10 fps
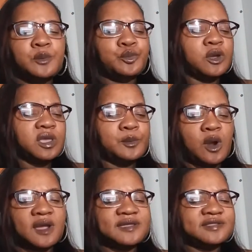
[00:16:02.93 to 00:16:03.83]
Brooke and
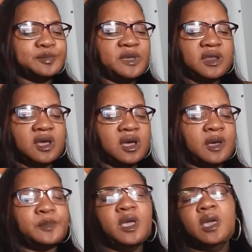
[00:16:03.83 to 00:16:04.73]
Marcus meet
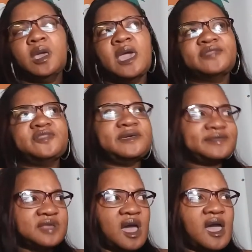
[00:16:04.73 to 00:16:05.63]
up. At this
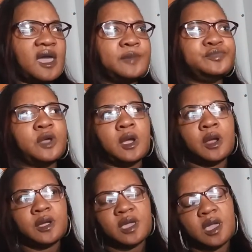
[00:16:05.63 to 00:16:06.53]
time, the
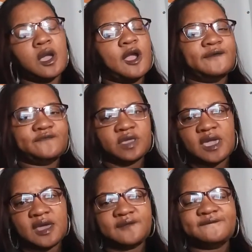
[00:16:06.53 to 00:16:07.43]
Hurricane Harvey
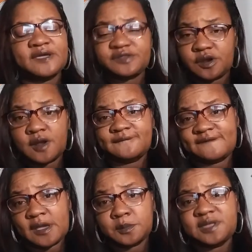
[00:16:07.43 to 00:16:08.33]
had affected her
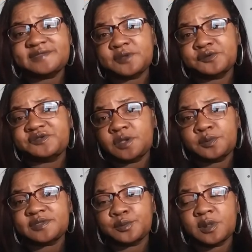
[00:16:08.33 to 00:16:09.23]
family, so she
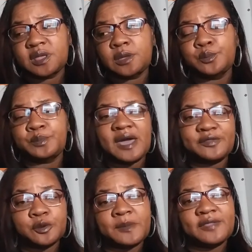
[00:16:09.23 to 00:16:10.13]
was really
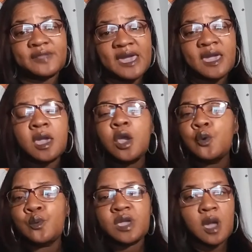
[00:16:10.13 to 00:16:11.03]
bothered by that.
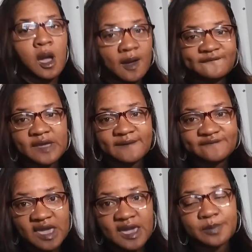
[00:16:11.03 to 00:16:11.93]
We all have
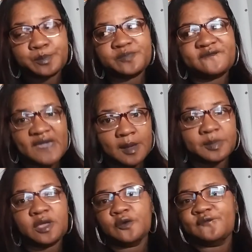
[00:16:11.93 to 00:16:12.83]
had
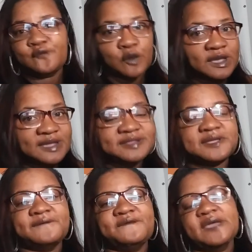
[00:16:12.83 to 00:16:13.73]
family or
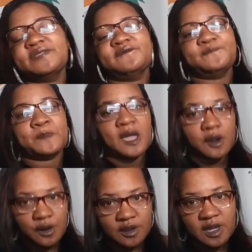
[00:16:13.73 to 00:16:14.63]
friends affected by
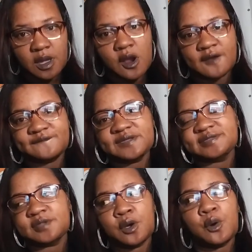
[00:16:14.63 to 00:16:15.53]
Hurricane Harvey,
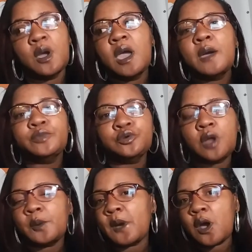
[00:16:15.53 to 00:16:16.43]
so, you
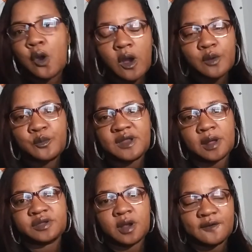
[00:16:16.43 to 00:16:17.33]
know, my heart went
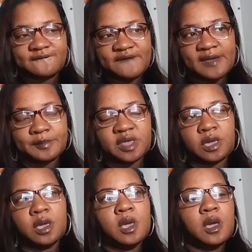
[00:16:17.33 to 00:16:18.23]
out to her family.